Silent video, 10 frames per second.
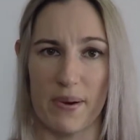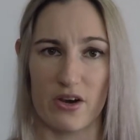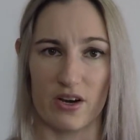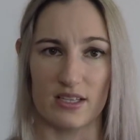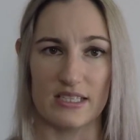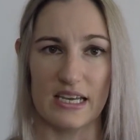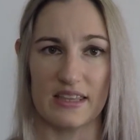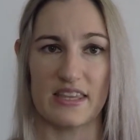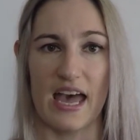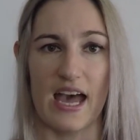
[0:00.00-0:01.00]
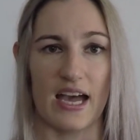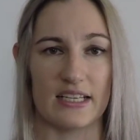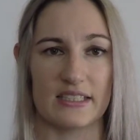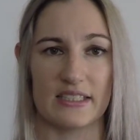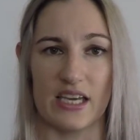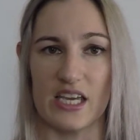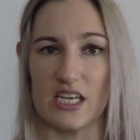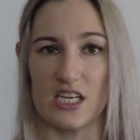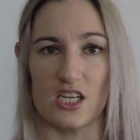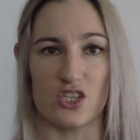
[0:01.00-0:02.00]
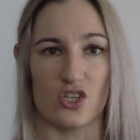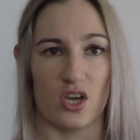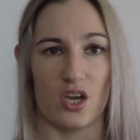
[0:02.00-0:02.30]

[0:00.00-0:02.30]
parent that is